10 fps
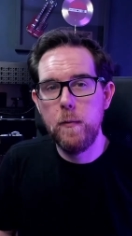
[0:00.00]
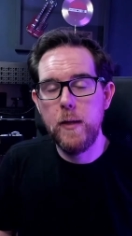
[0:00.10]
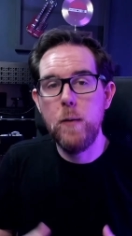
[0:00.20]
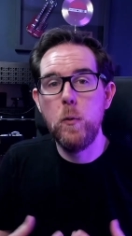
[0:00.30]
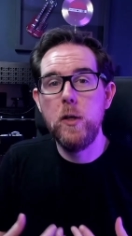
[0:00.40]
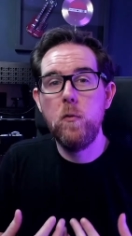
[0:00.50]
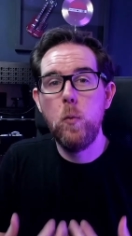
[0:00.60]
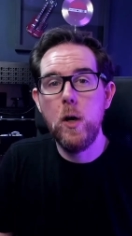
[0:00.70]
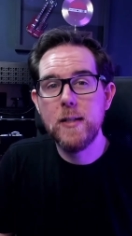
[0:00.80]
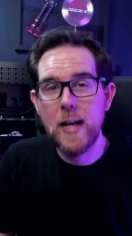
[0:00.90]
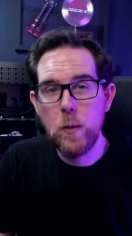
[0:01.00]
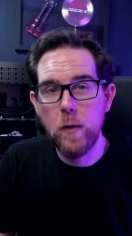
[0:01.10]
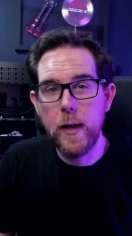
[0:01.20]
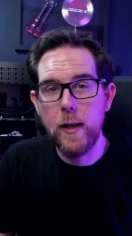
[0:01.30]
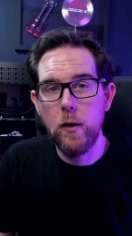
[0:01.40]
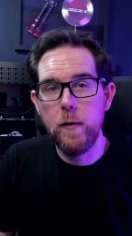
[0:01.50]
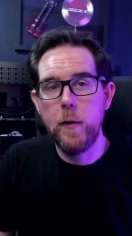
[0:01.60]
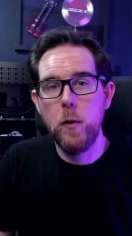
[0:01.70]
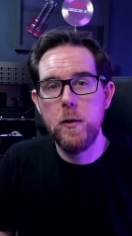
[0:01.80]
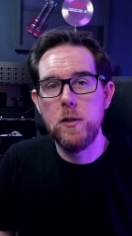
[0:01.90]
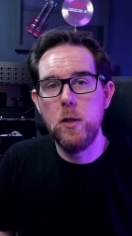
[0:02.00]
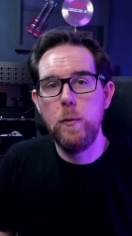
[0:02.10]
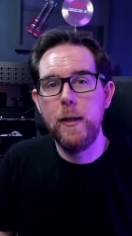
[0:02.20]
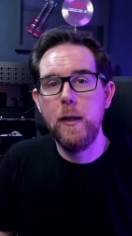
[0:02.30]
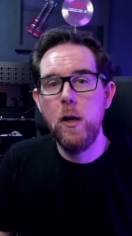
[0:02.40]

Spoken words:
Then when you've worked out what that line of code is doing,